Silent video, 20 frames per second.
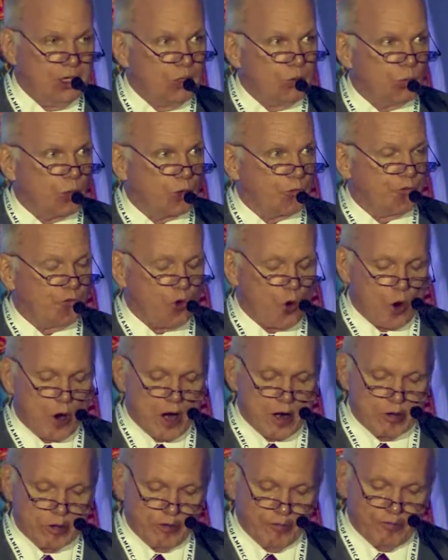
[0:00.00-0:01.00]
With
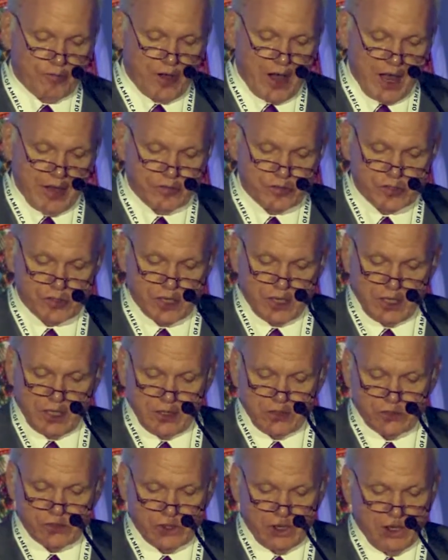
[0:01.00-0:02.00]
405
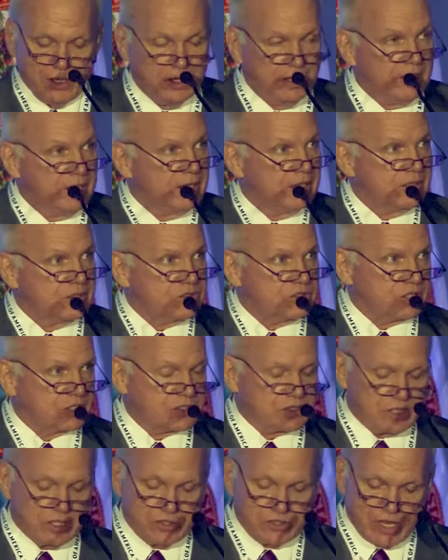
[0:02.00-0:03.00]
cities,
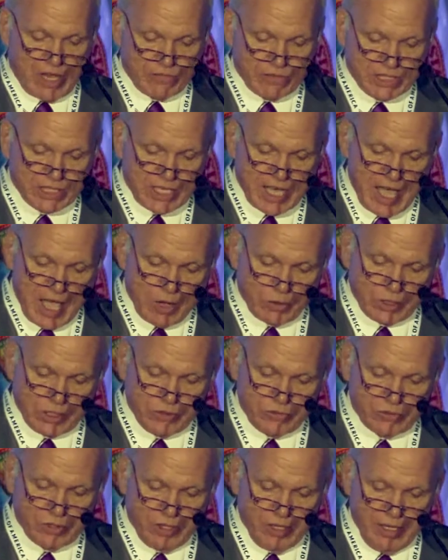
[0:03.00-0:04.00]
67
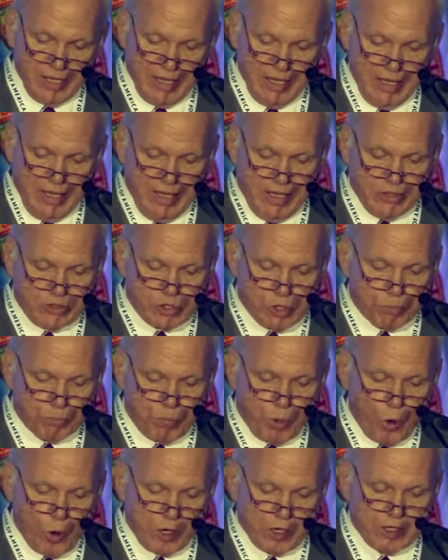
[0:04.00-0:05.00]
counties, it's
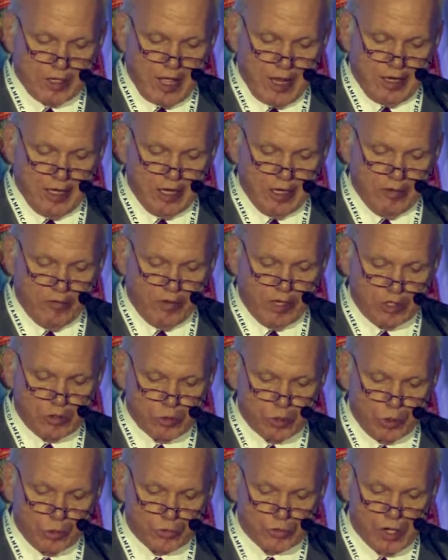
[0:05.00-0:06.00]
important that
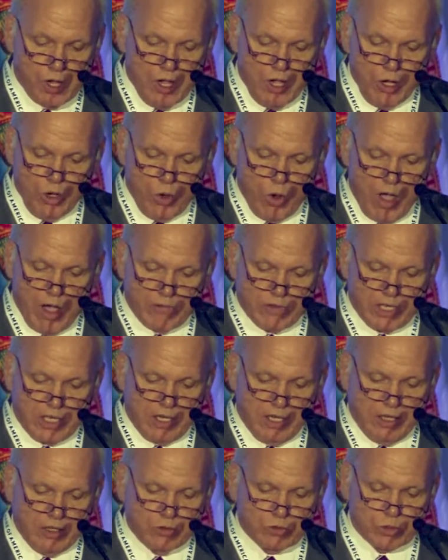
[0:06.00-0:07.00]
individuals who have an
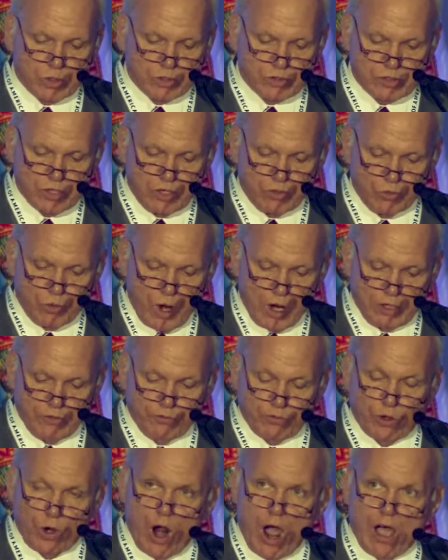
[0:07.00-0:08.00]
interest in running
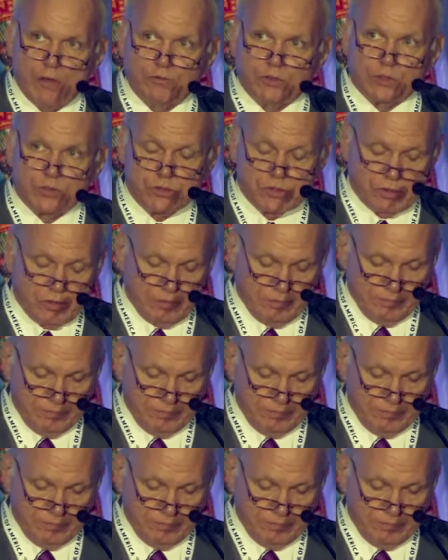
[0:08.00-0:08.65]
for office